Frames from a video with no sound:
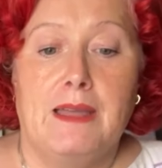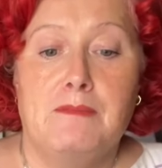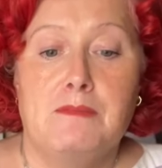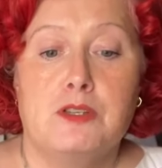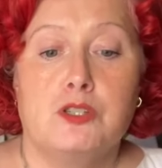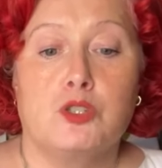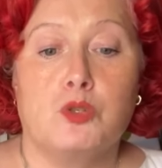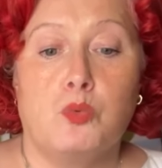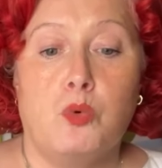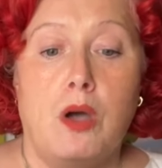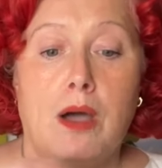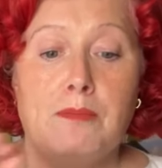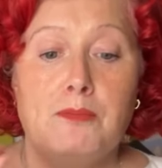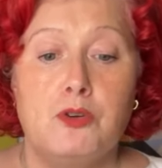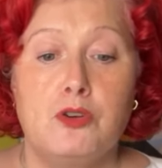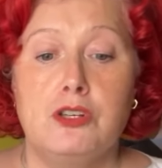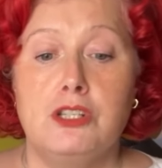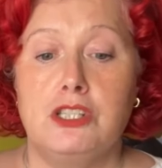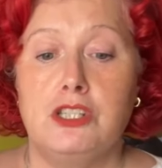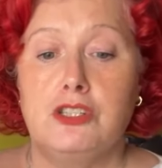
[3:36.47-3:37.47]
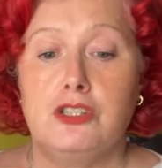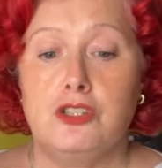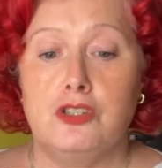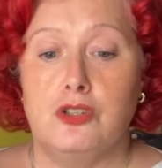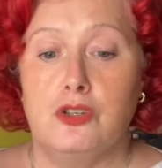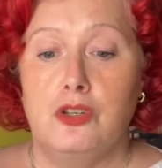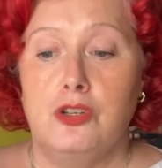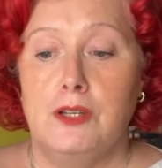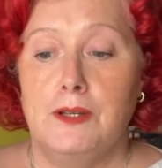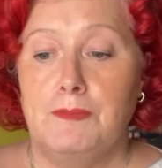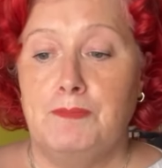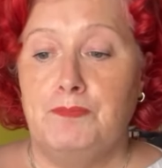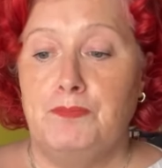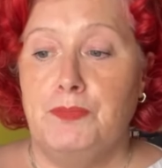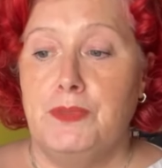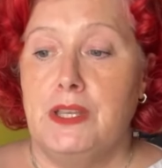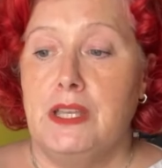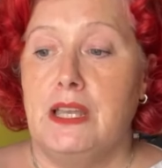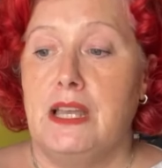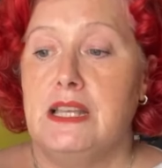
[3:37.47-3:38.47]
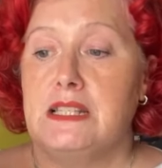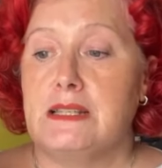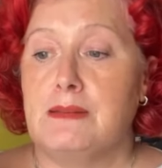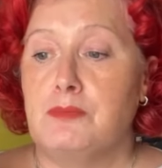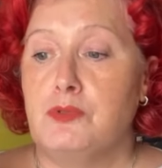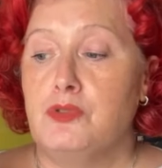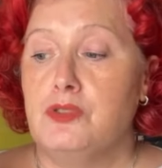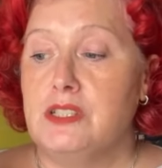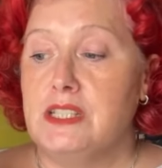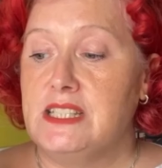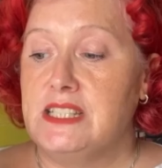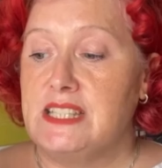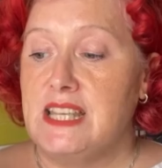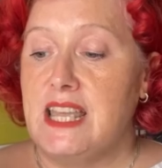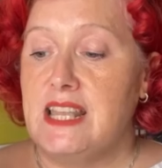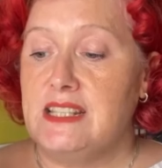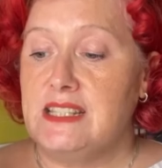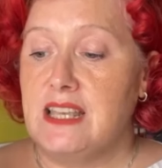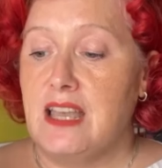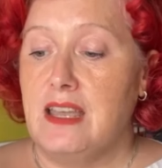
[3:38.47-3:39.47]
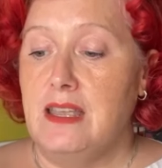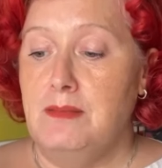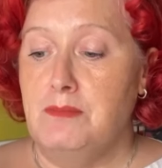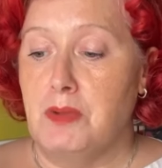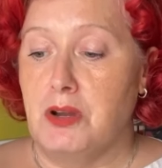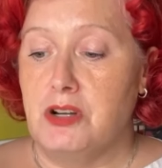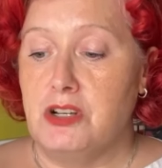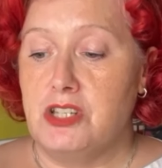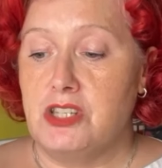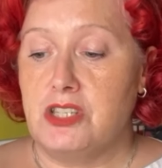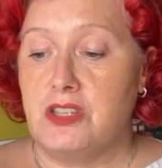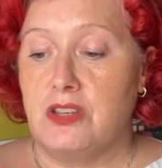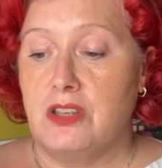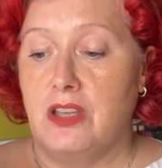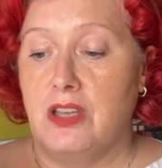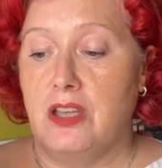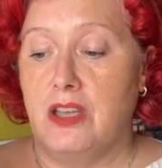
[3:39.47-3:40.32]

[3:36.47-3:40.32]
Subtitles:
So what I'm going to do is I'm going to set timers,